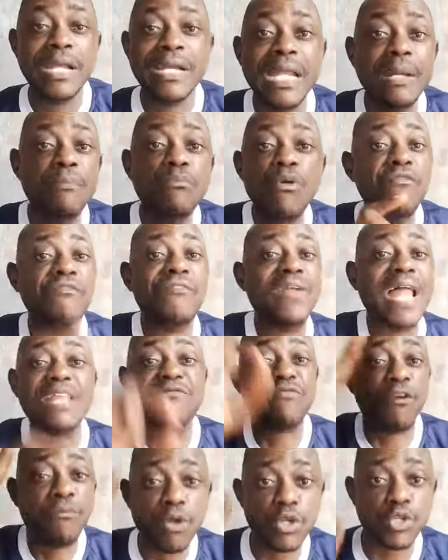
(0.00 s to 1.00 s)
Remove
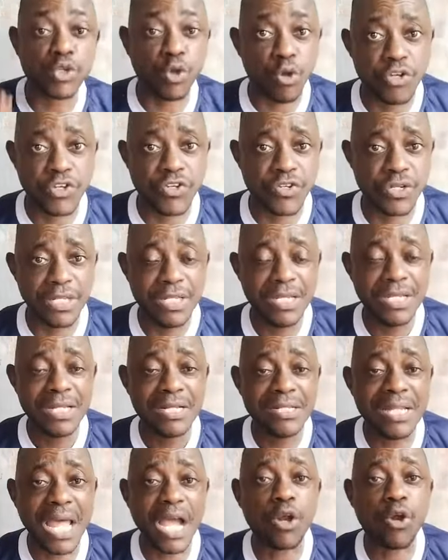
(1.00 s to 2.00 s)
light from those countries,
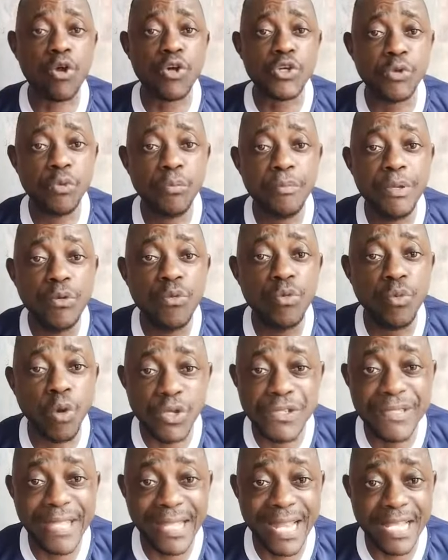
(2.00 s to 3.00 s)
that country will be
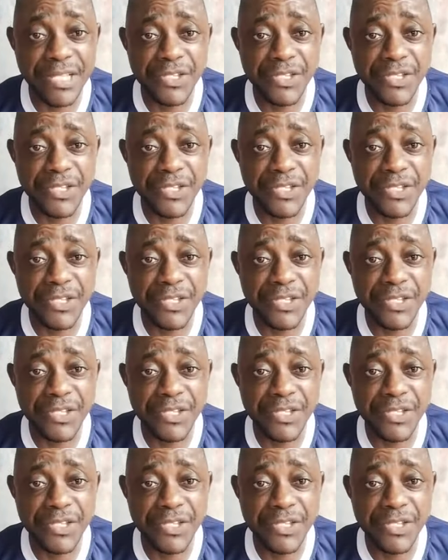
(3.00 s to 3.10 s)
worse than